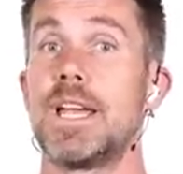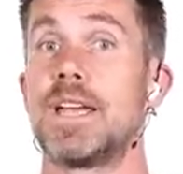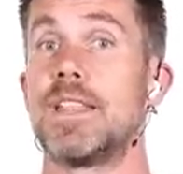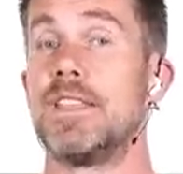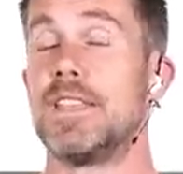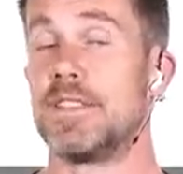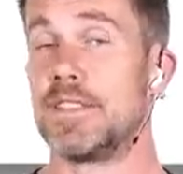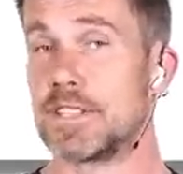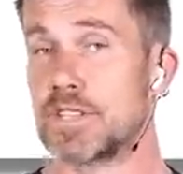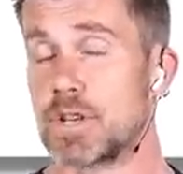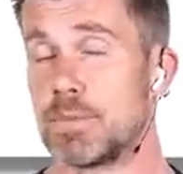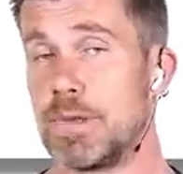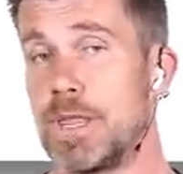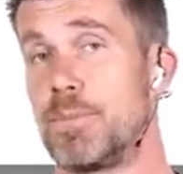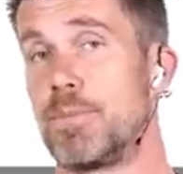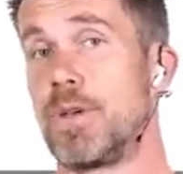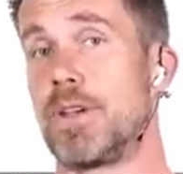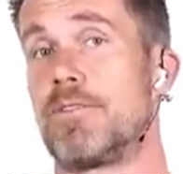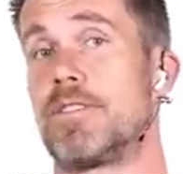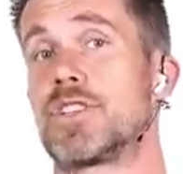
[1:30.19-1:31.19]
then this could be the
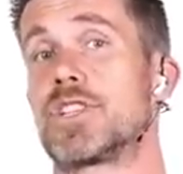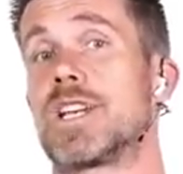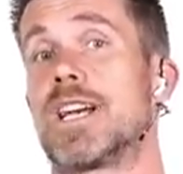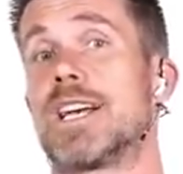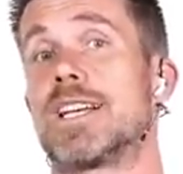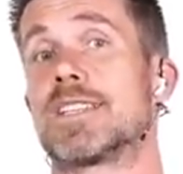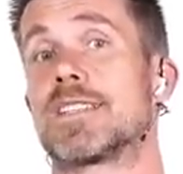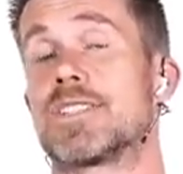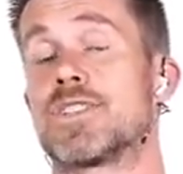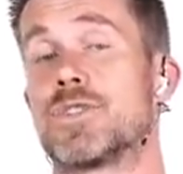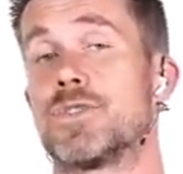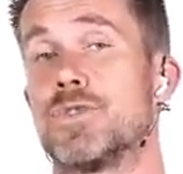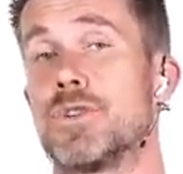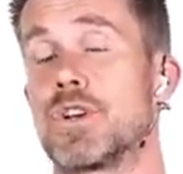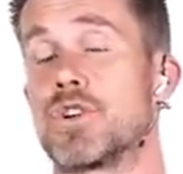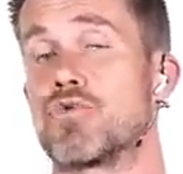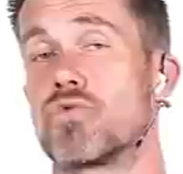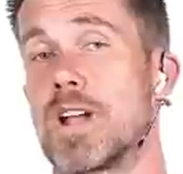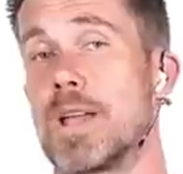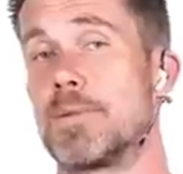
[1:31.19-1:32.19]
perfect chance to
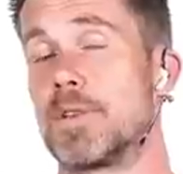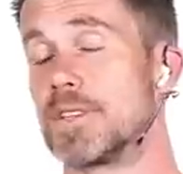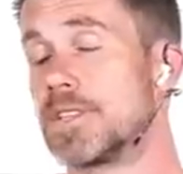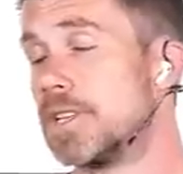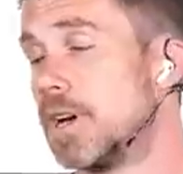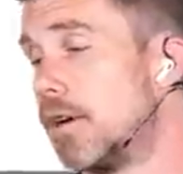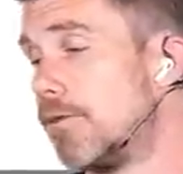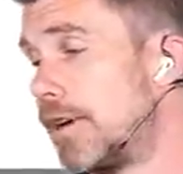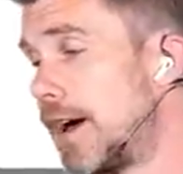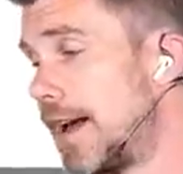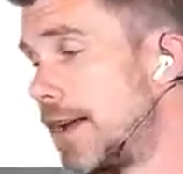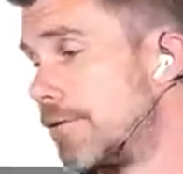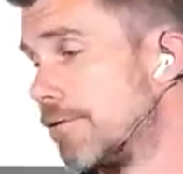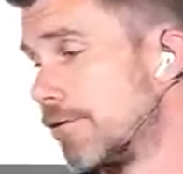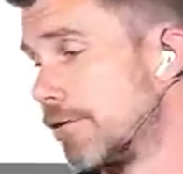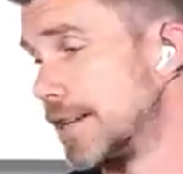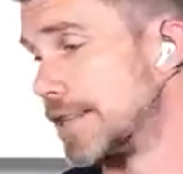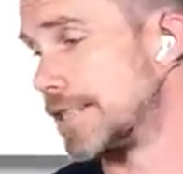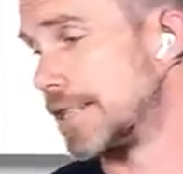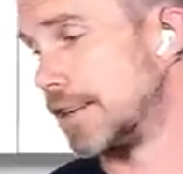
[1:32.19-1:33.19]
grab yourself a
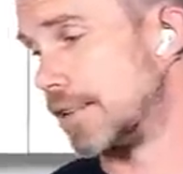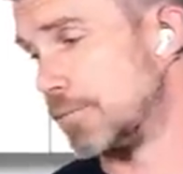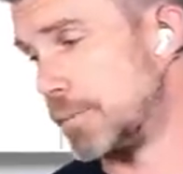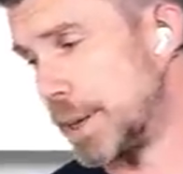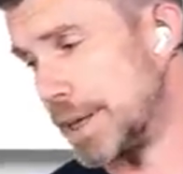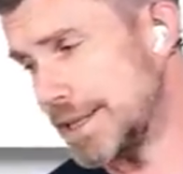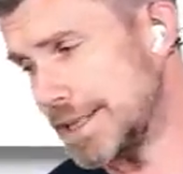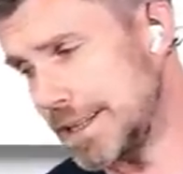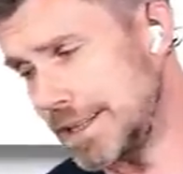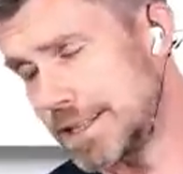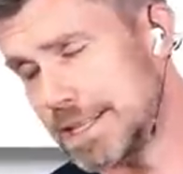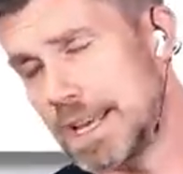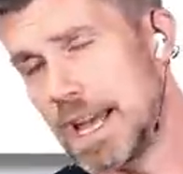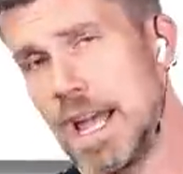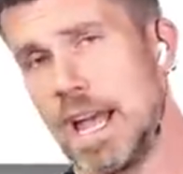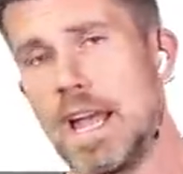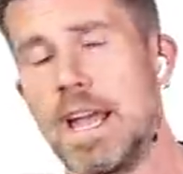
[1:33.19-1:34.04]
free set of pistons.